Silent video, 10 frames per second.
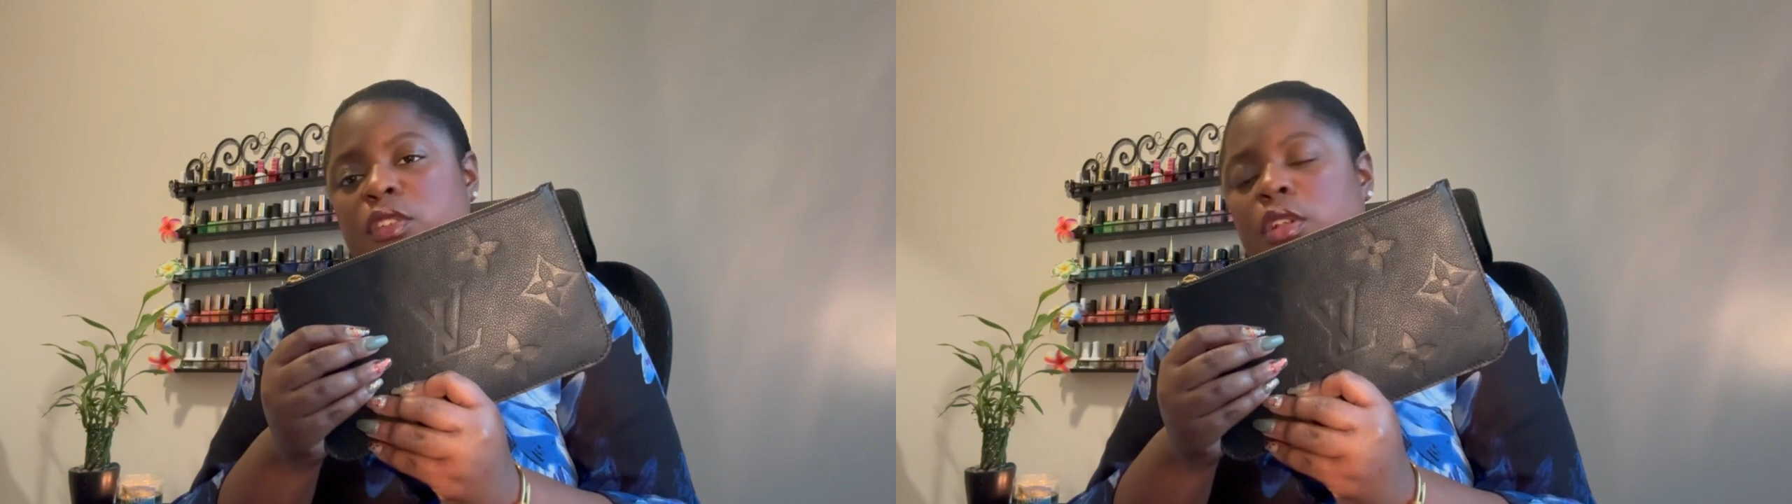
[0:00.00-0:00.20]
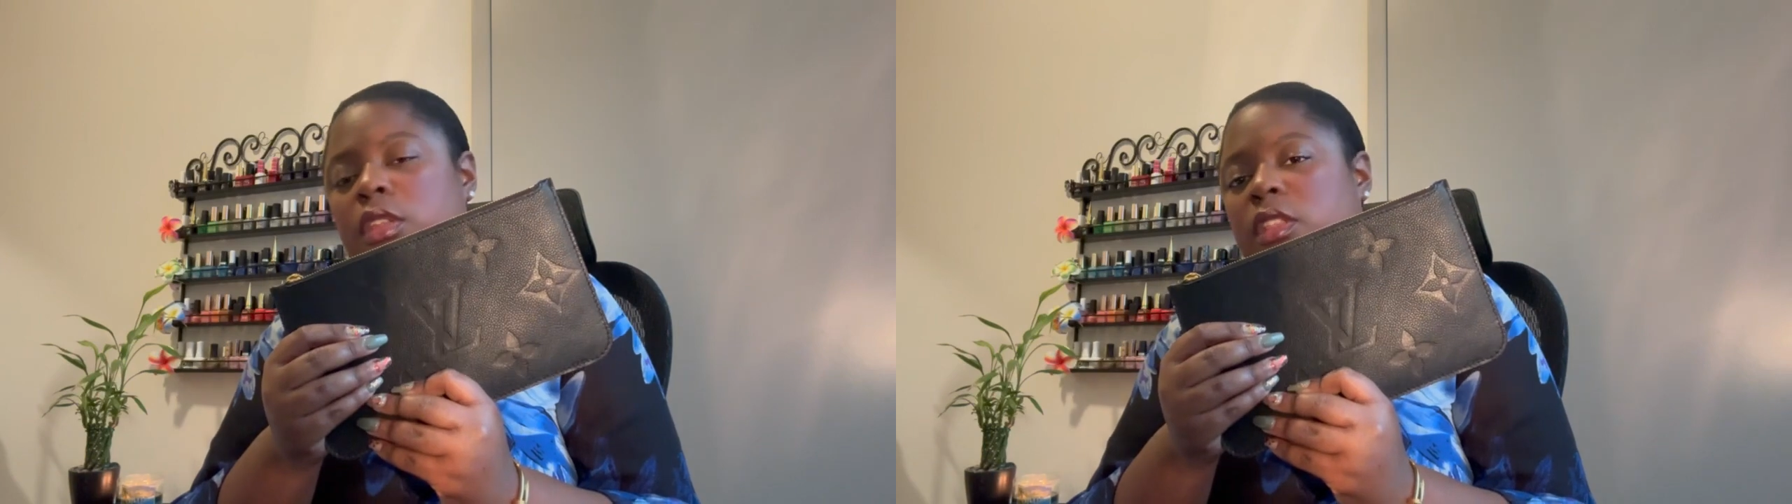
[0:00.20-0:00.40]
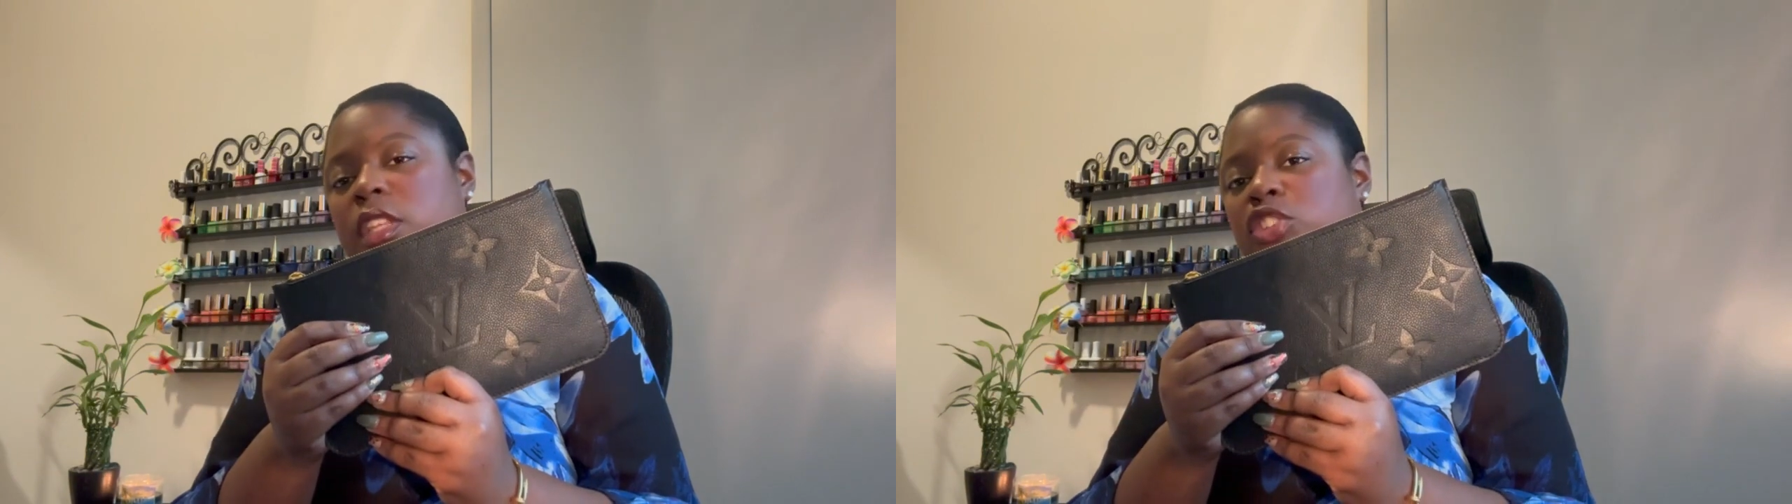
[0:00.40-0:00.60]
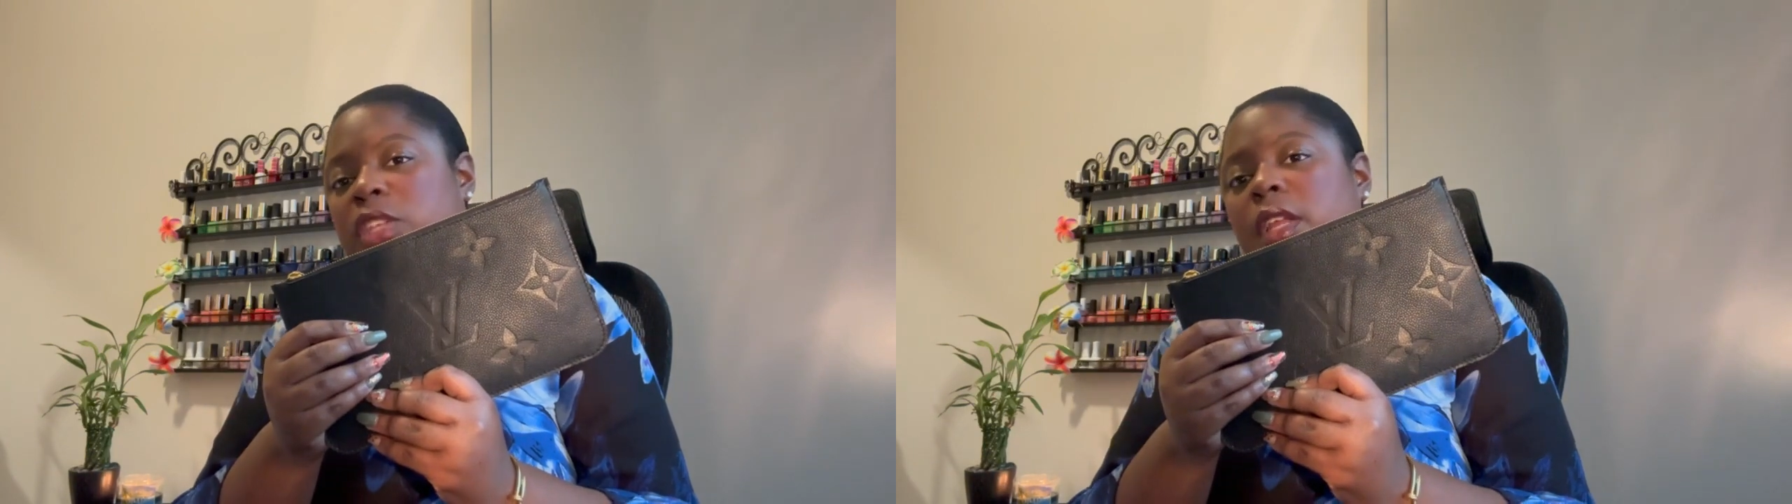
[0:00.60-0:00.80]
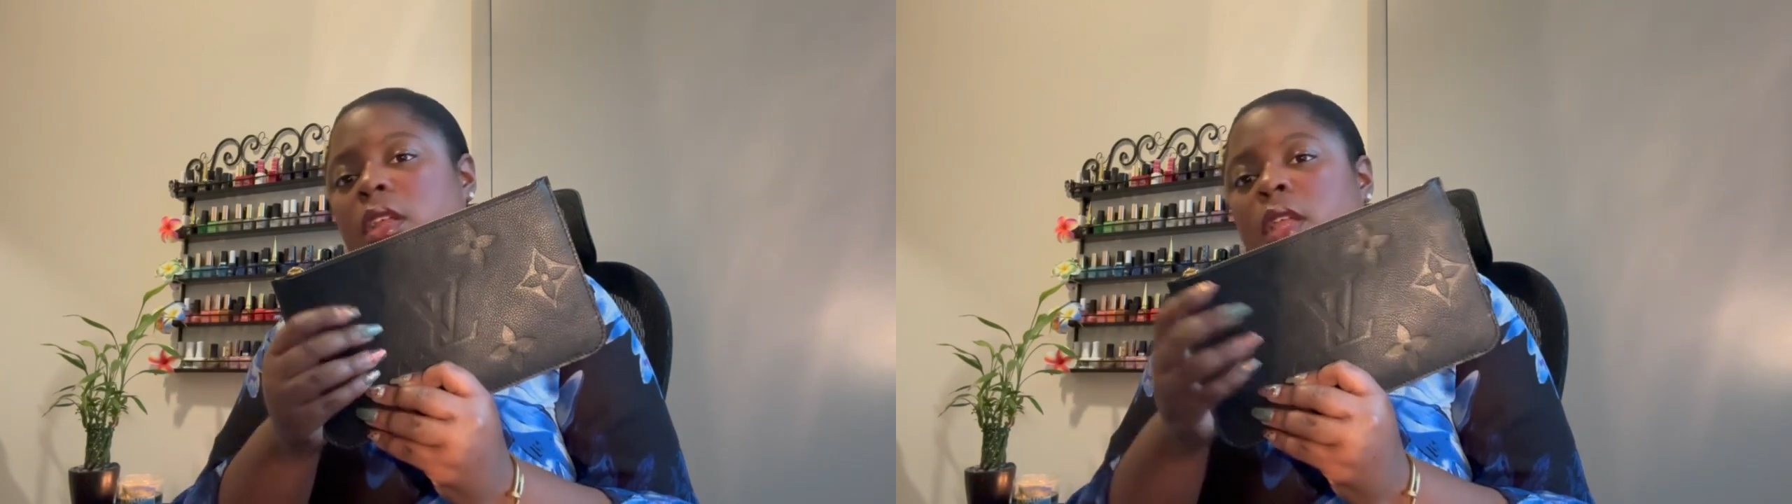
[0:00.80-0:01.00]
earlier this
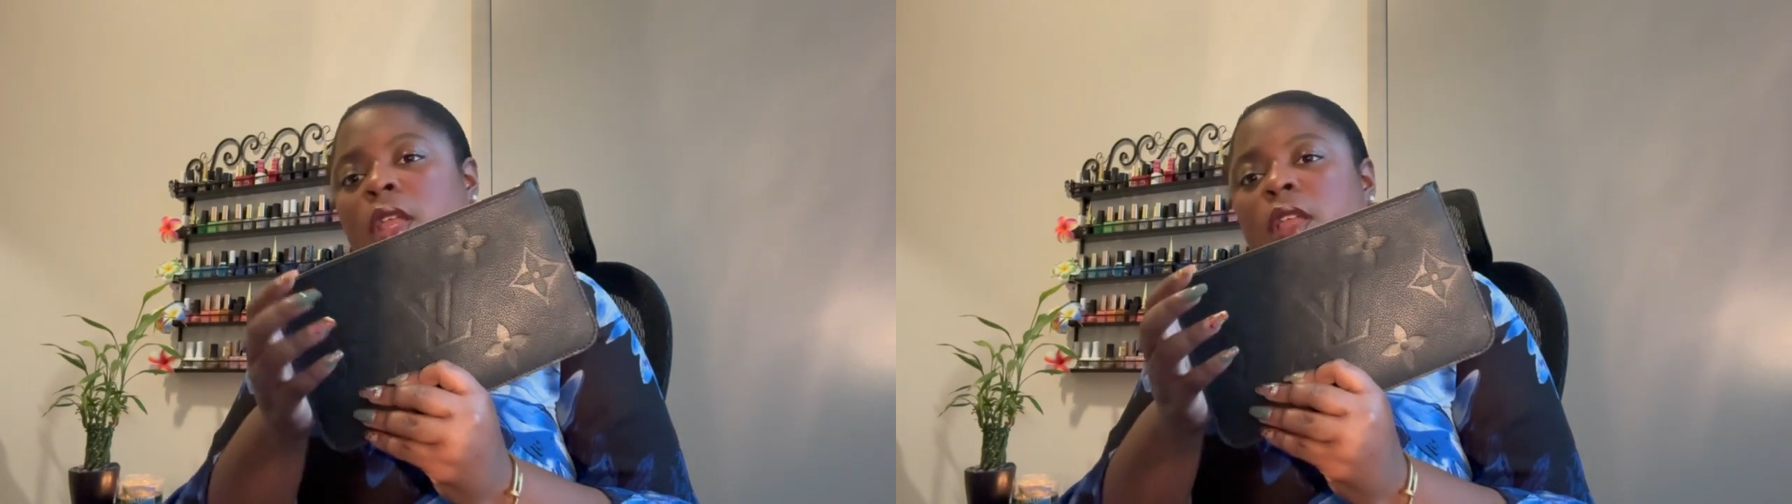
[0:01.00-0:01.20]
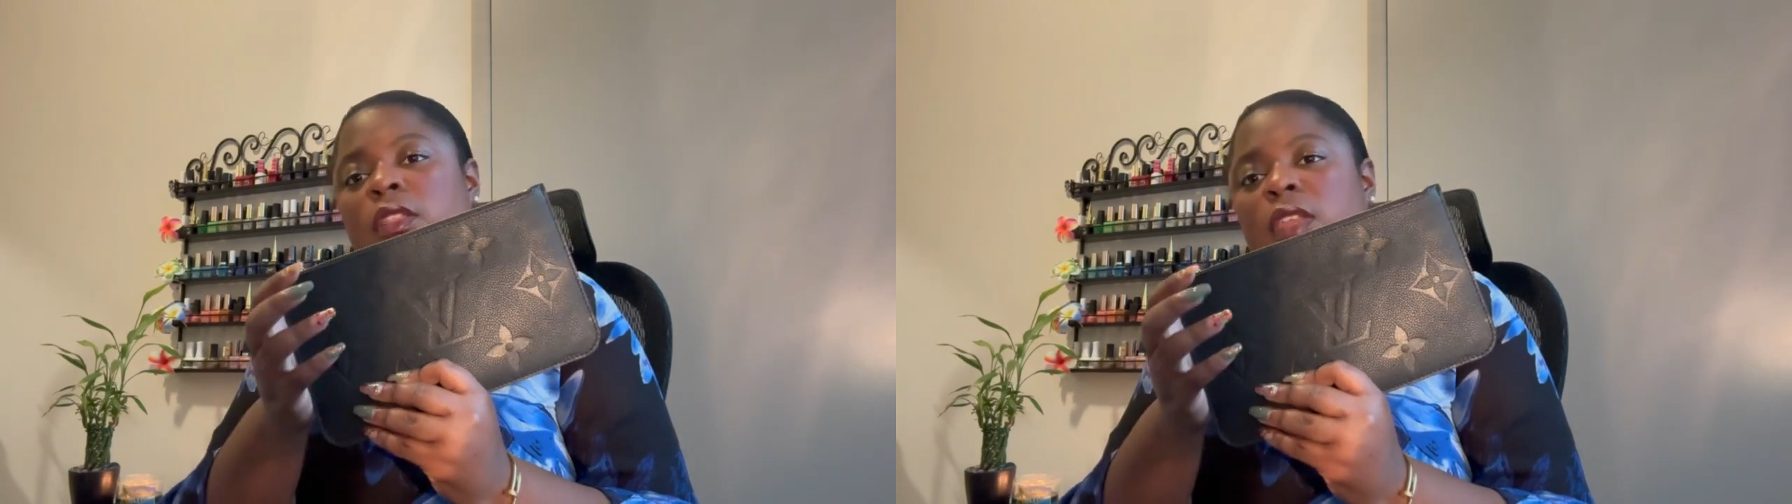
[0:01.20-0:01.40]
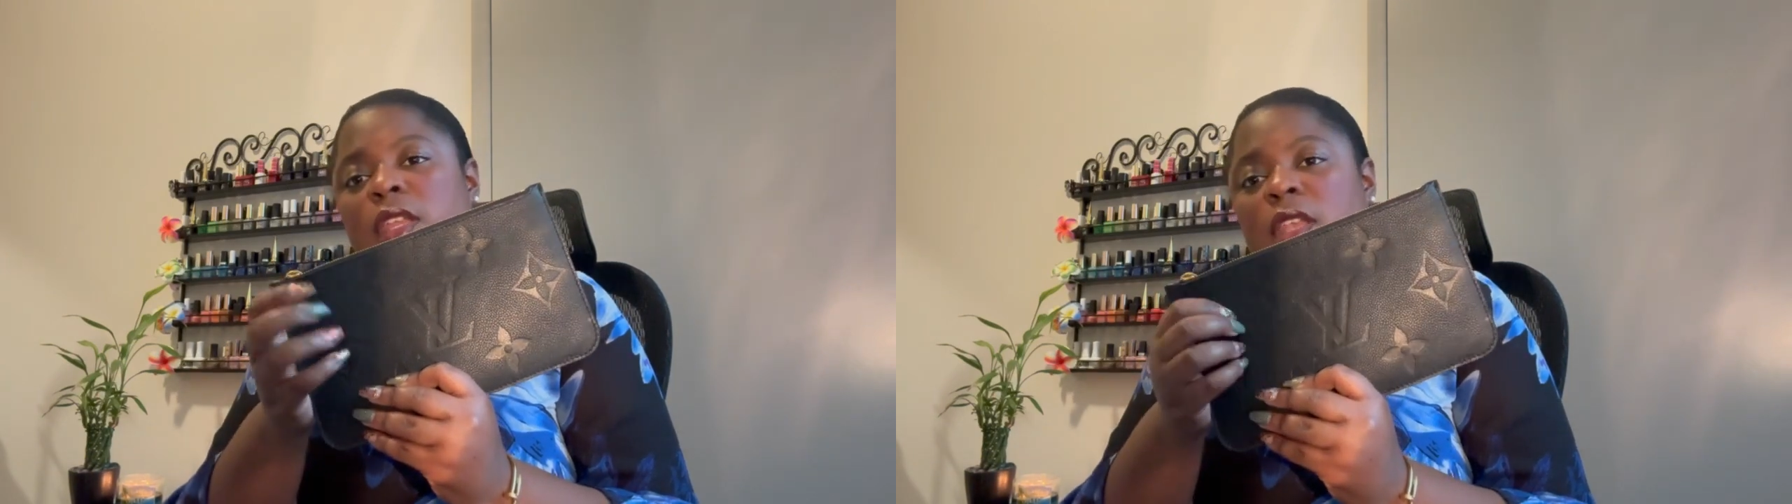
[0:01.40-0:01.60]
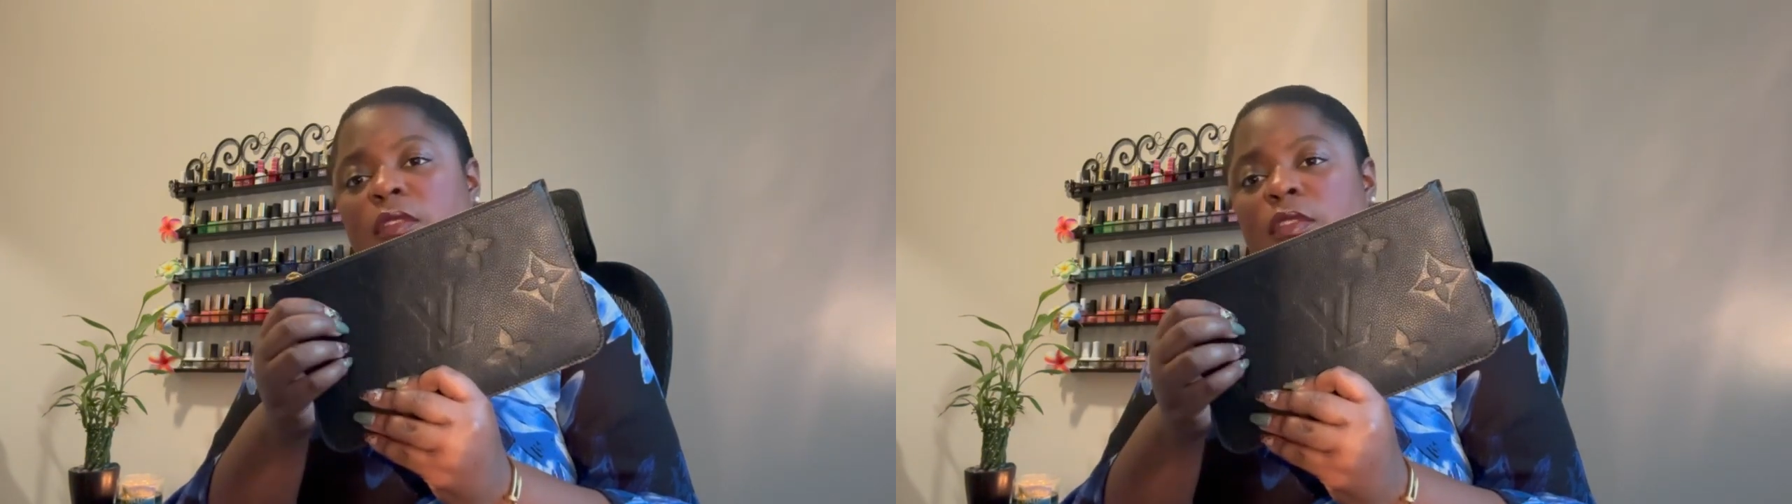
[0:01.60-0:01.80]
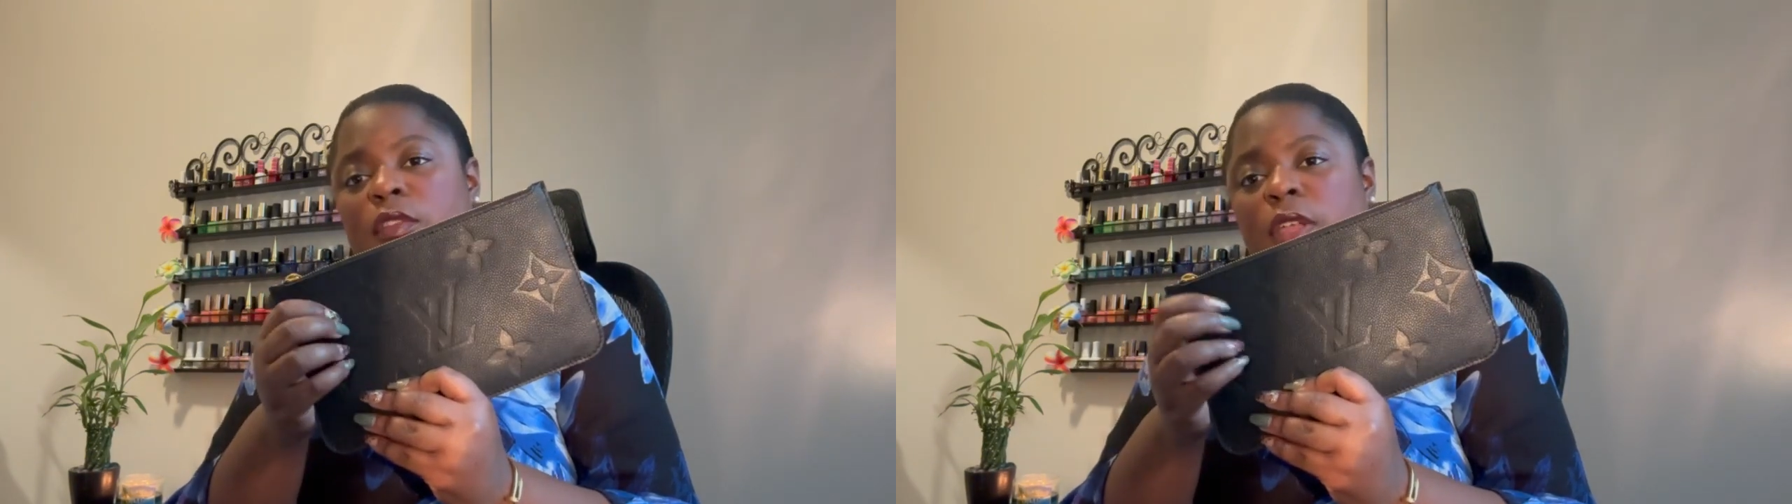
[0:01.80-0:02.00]
year, the Neverfull